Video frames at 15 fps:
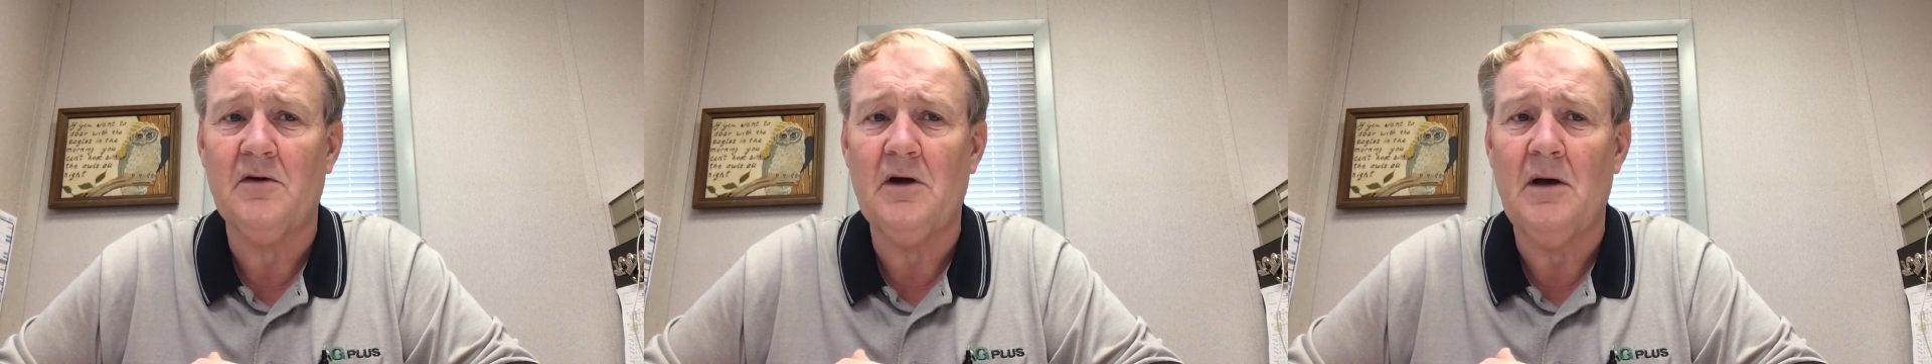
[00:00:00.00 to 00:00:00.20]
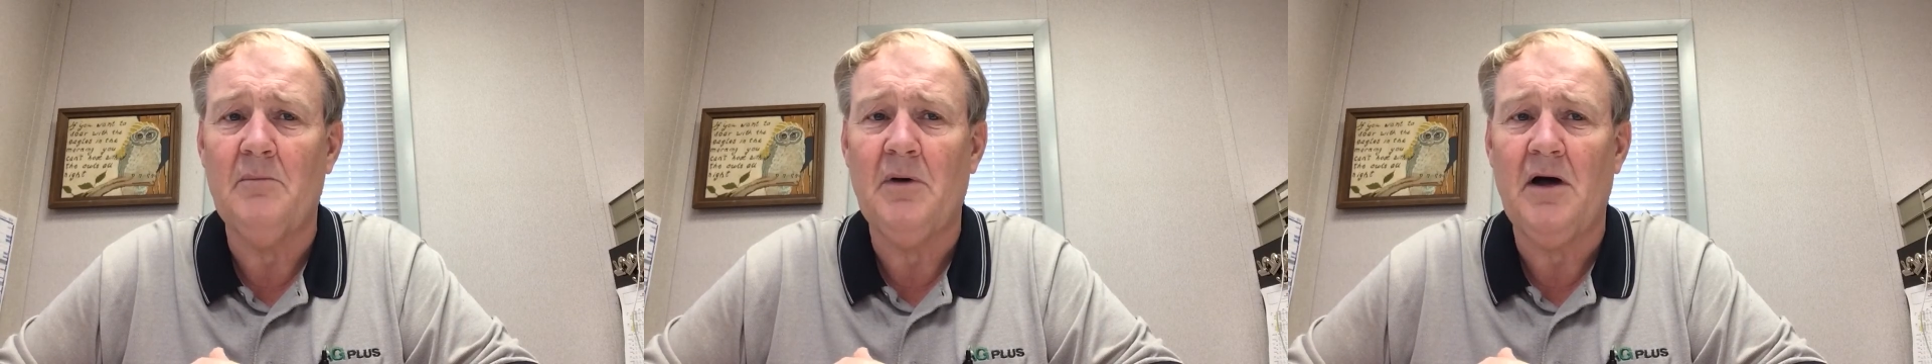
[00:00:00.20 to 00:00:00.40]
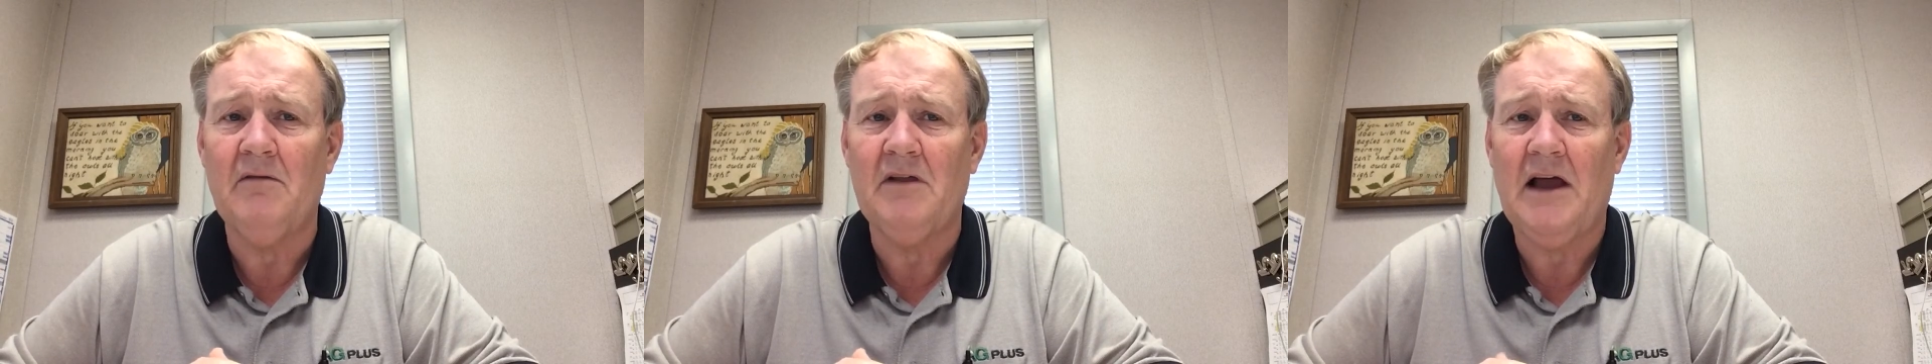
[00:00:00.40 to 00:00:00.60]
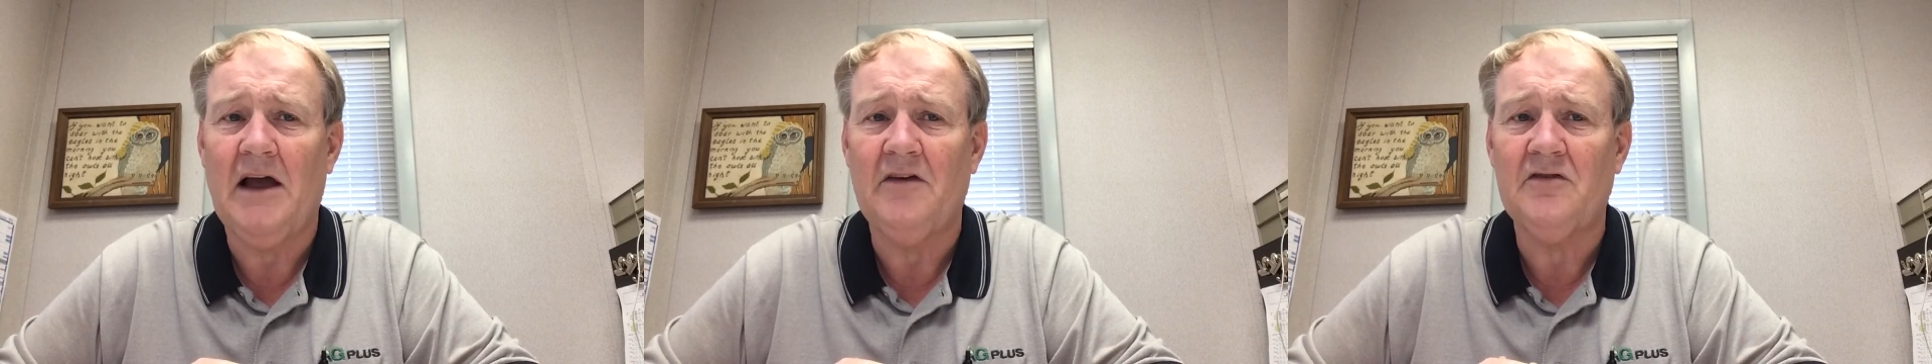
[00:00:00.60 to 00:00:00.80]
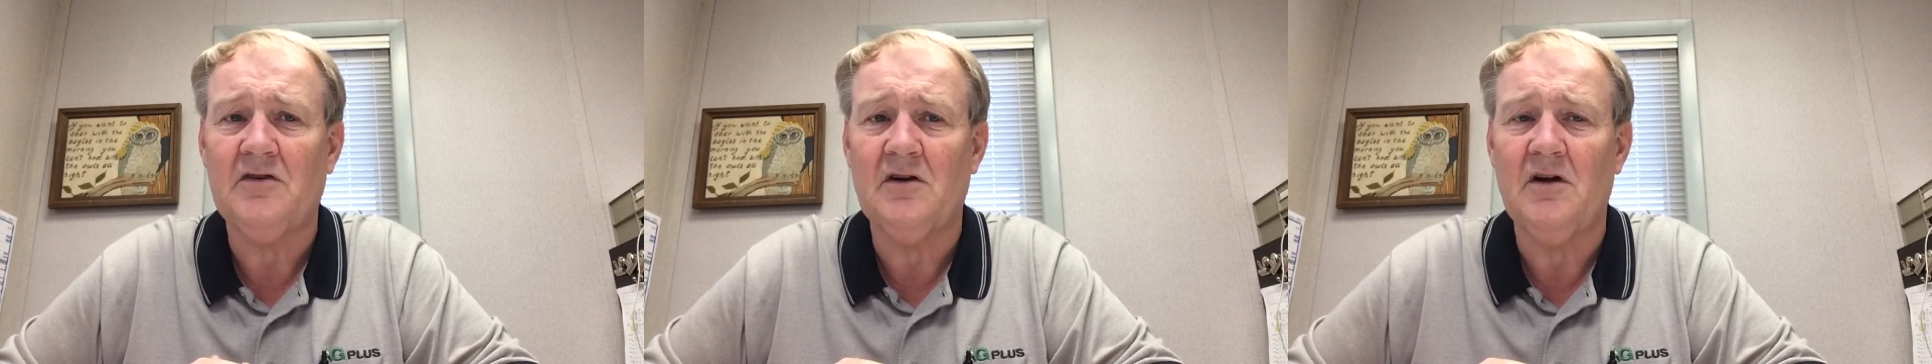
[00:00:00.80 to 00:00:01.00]
above
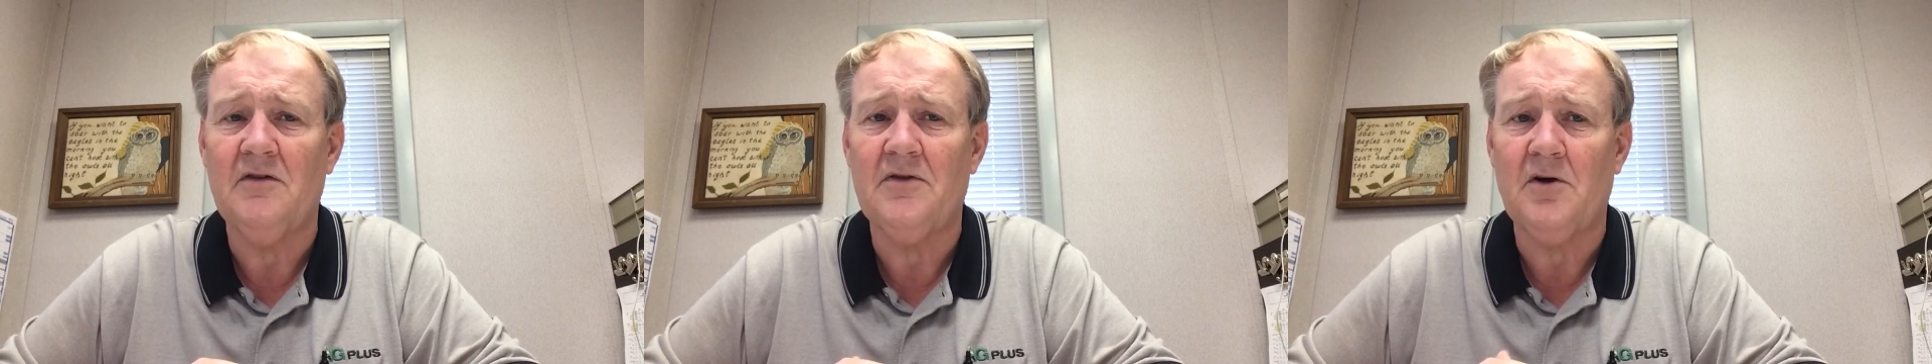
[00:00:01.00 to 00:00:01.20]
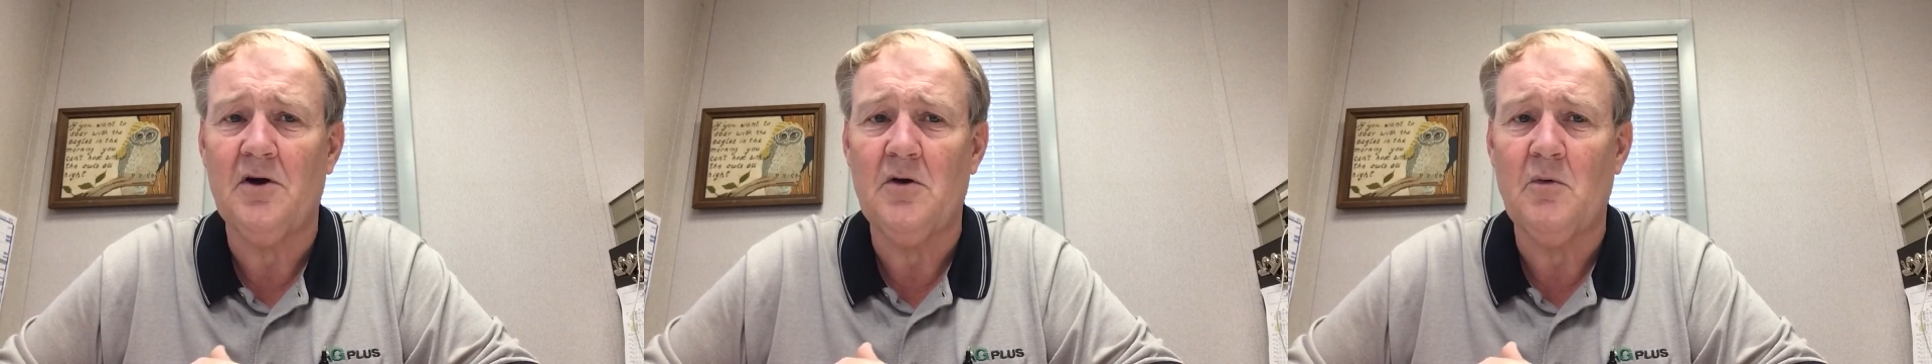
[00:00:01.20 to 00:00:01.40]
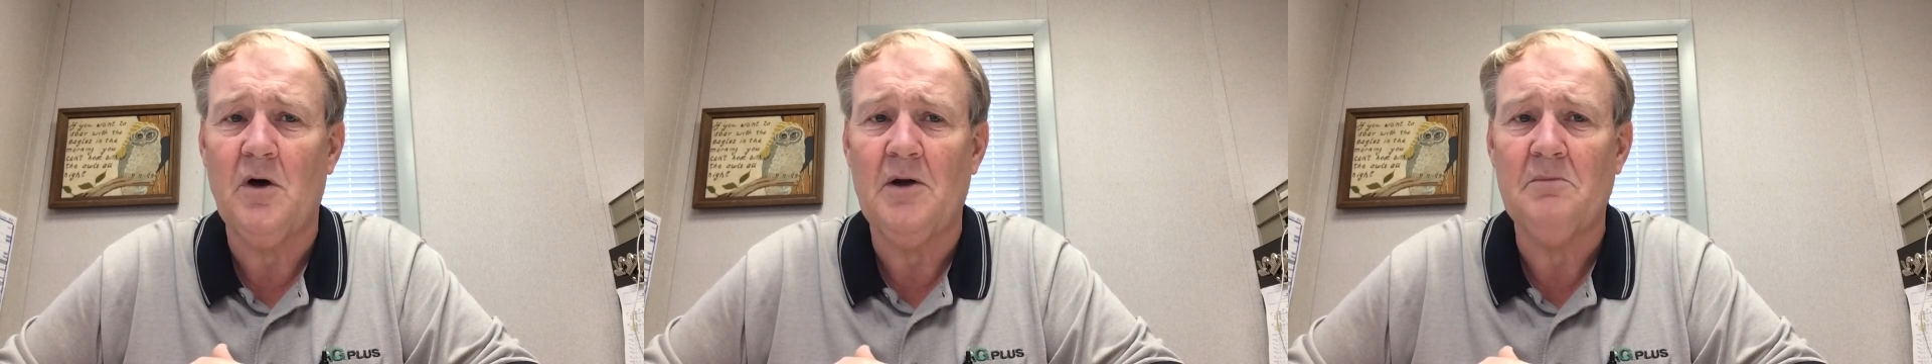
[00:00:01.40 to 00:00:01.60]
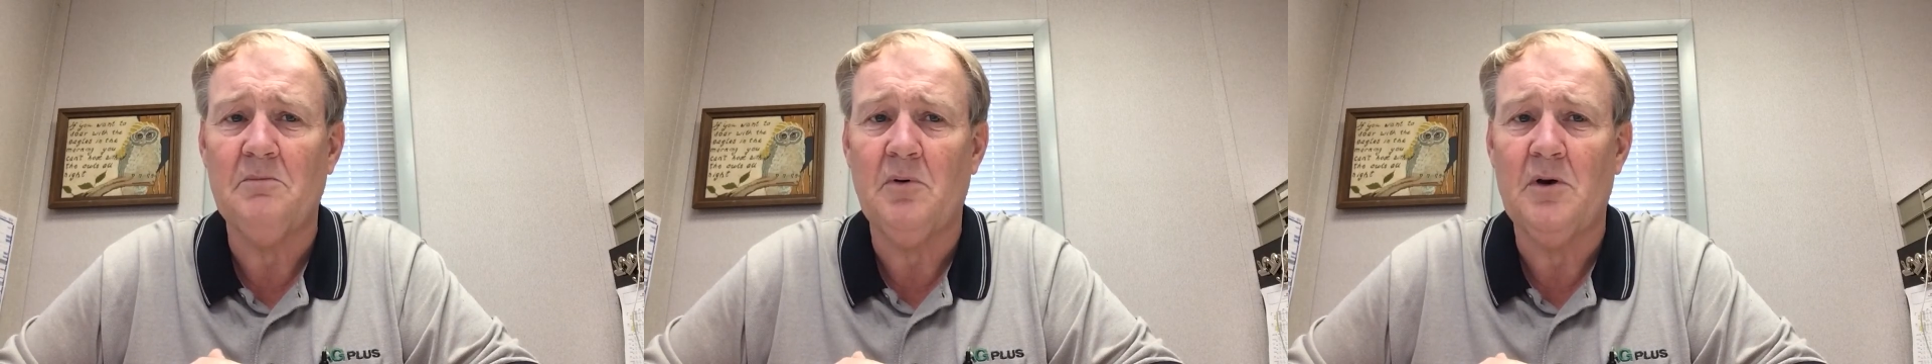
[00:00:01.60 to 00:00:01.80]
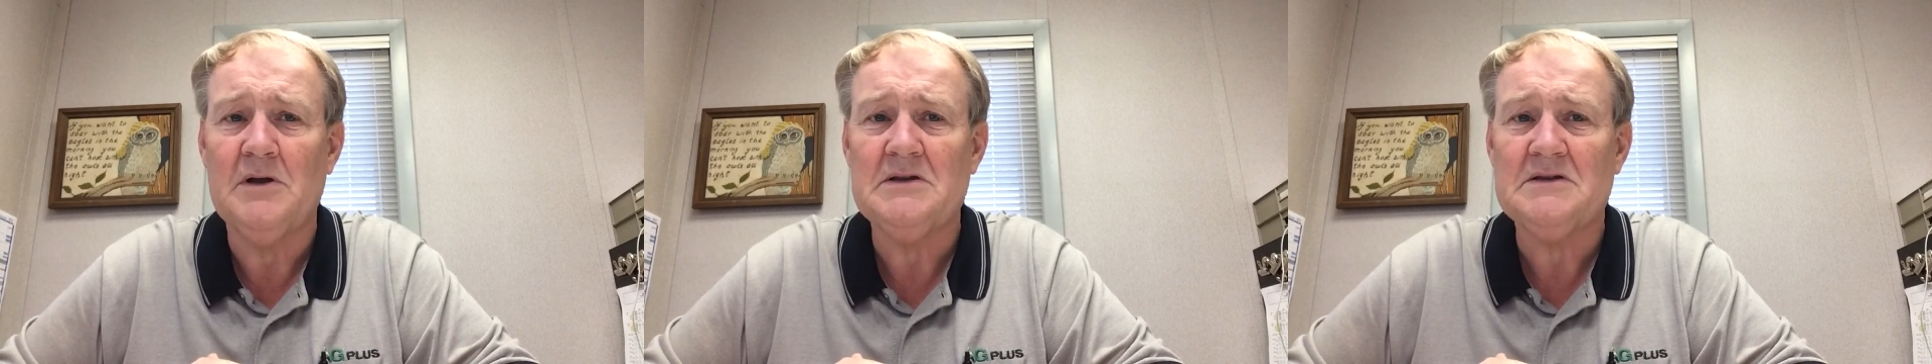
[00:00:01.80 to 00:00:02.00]
last year at
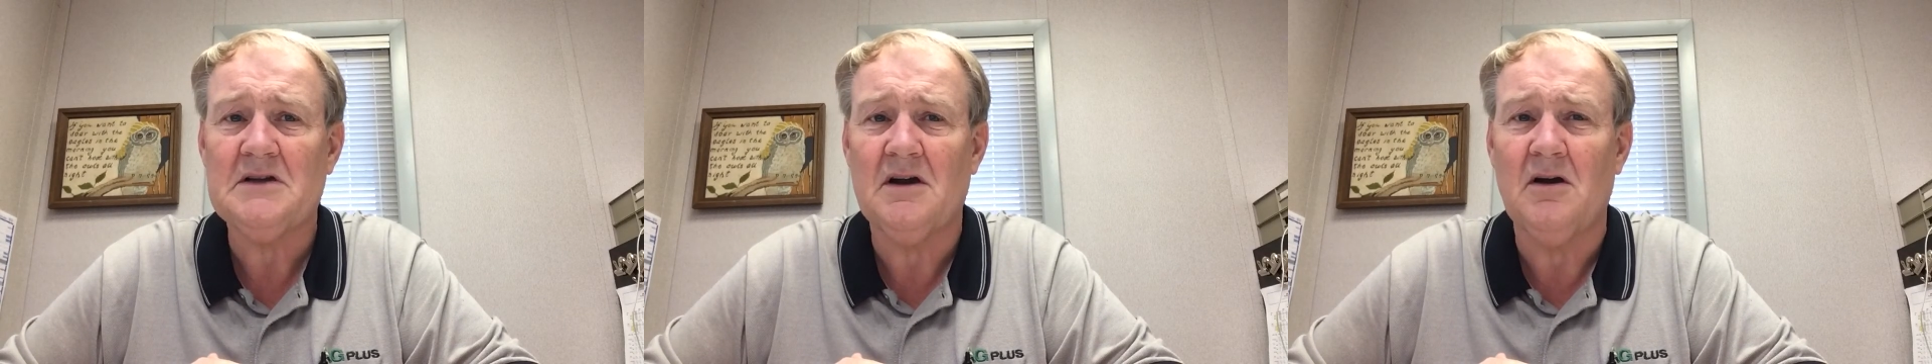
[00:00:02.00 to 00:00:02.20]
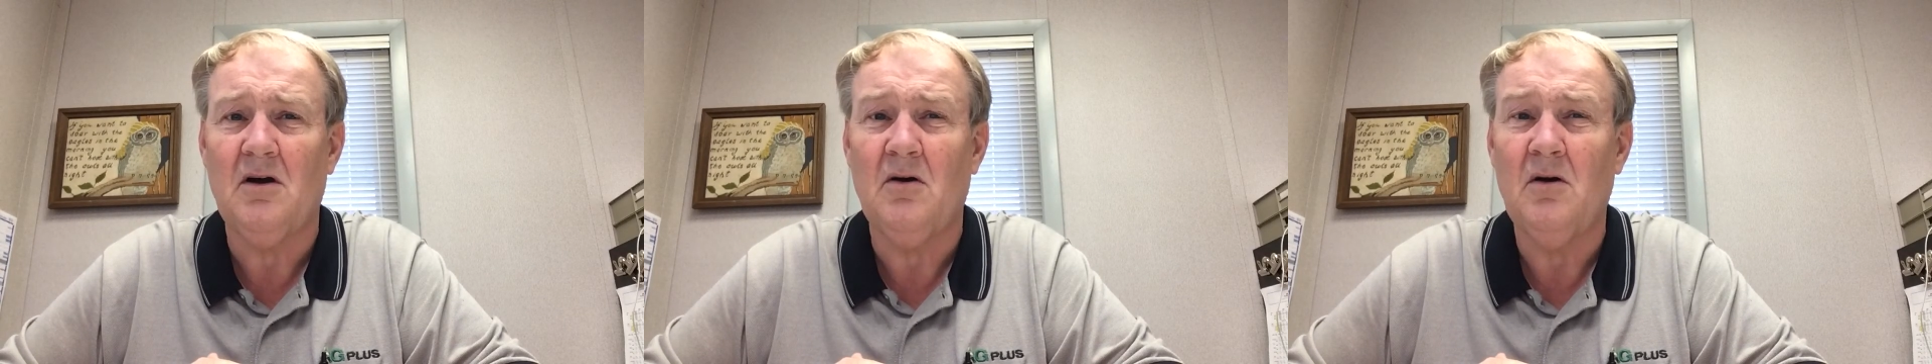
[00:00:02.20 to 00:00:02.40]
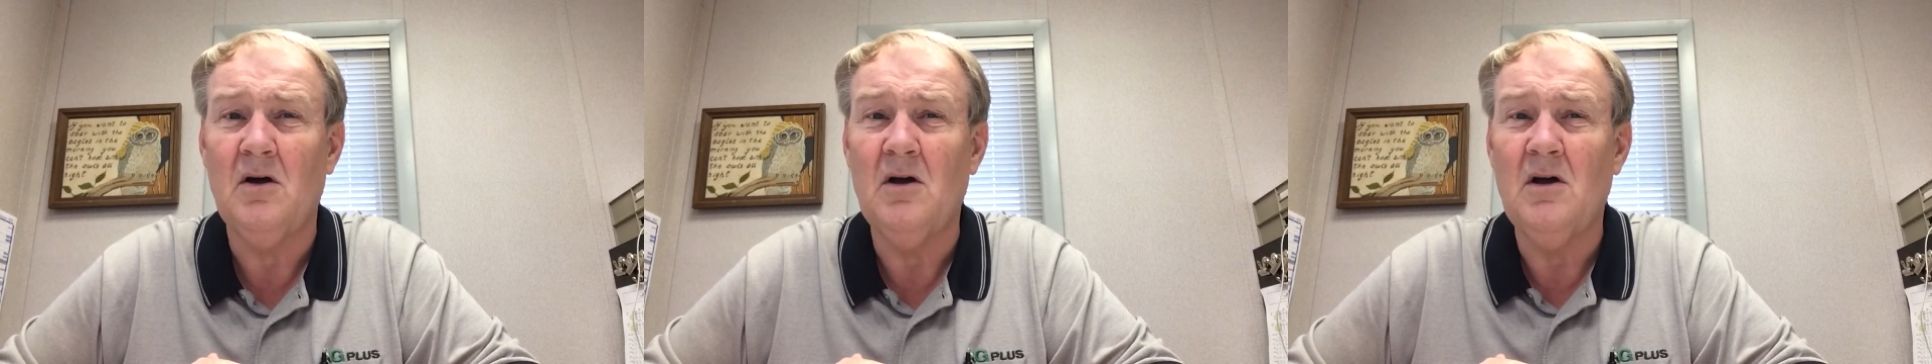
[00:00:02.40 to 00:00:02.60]
31.0,